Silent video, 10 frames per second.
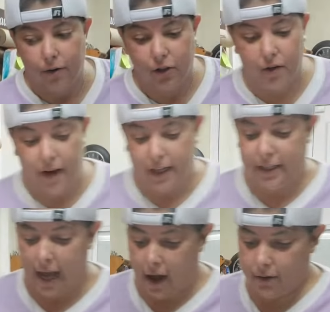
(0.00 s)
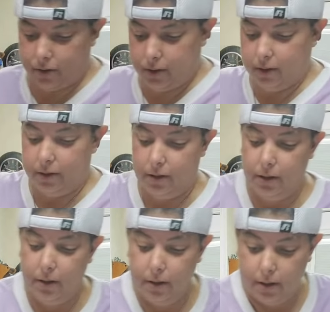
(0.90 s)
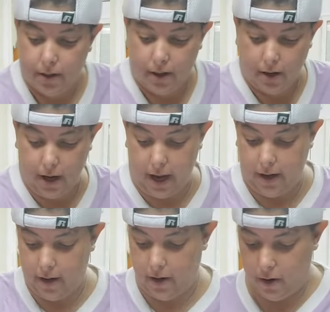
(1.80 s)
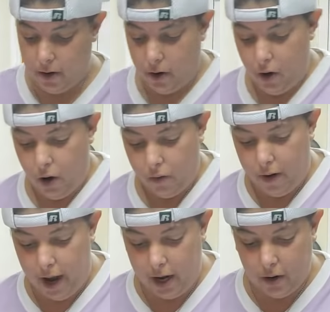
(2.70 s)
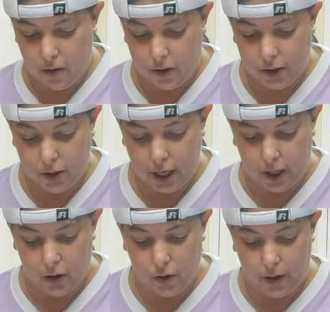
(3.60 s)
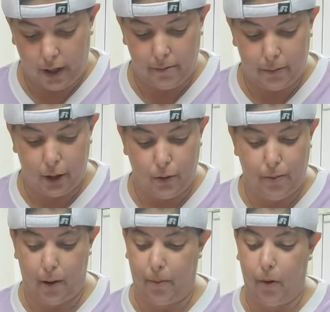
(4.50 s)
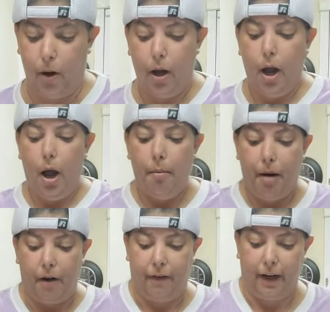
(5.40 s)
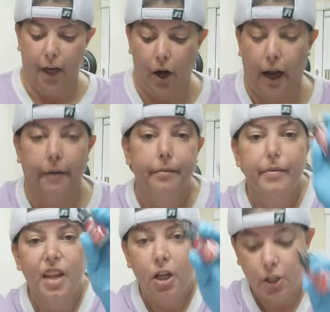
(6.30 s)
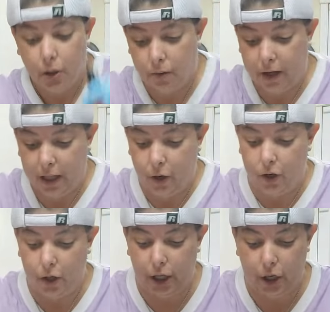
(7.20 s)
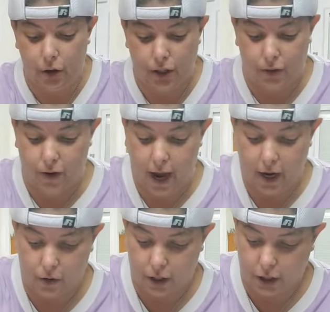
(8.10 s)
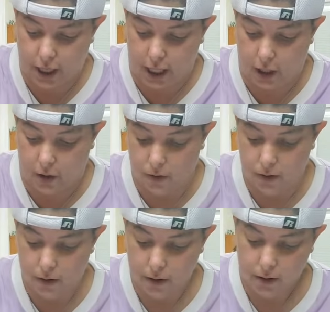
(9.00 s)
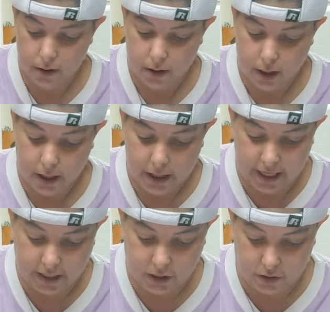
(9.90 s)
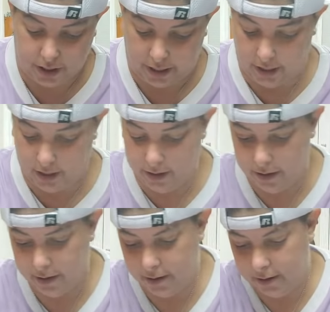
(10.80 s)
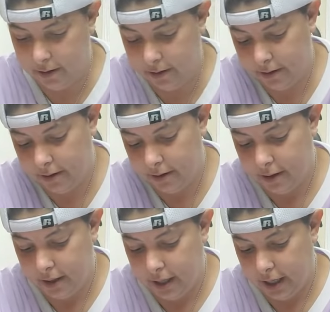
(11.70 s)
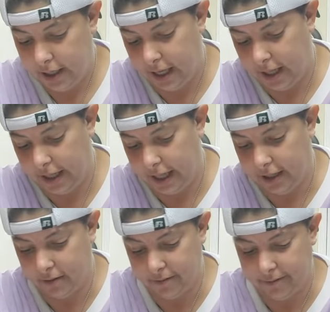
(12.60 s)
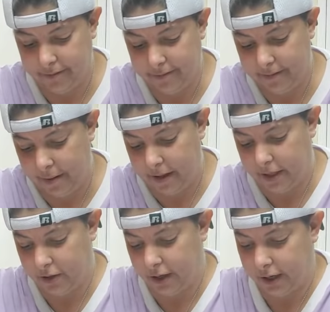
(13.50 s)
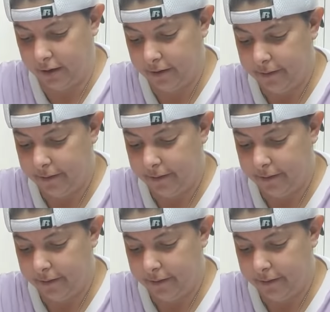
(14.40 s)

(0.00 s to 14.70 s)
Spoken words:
Chauvin's house. Okay? Red, orange, yellow, green, blue, purple. Perfect. Okay. So we're really only using red, orange, yellow, this green. Because I think that, maybe this green.